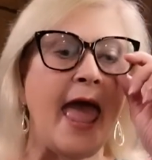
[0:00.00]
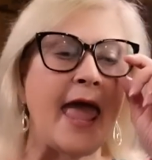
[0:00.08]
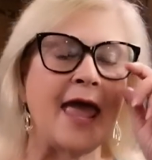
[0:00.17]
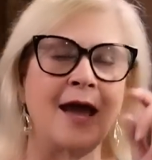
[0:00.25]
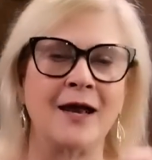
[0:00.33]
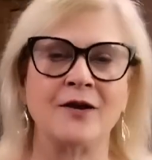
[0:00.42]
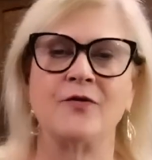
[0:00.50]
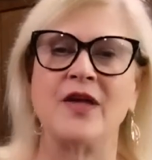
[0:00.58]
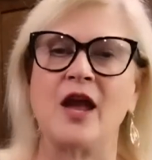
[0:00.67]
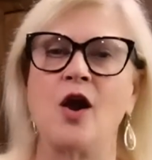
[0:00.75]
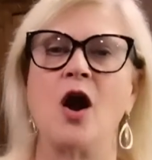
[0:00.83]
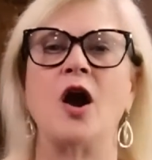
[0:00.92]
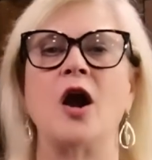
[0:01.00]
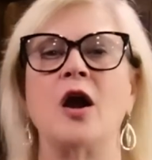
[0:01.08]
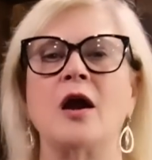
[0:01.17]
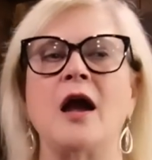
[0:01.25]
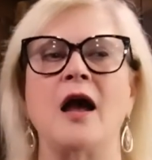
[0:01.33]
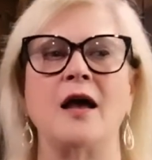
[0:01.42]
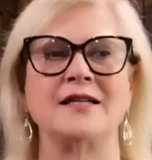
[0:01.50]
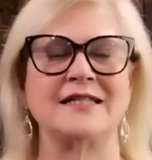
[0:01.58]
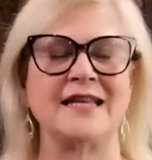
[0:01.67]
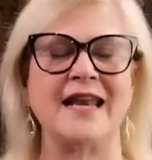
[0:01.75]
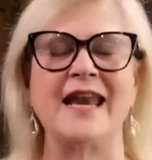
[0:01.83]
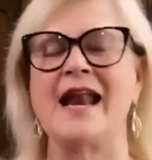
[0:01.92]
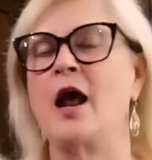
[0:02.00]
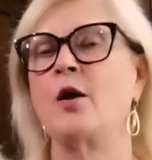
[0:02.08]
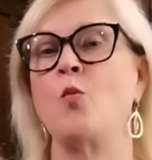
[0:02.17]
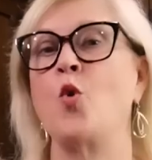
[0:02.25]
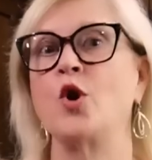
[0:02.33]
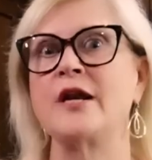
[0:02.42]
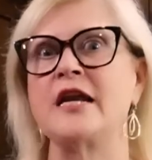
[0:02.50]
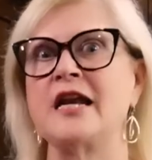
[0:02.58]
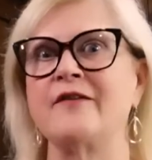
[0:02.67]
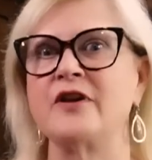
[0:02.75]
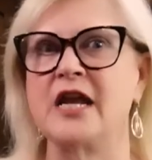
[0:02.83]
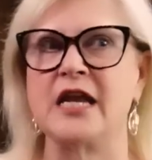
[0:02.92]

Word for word: And they are uh, sending out a warning every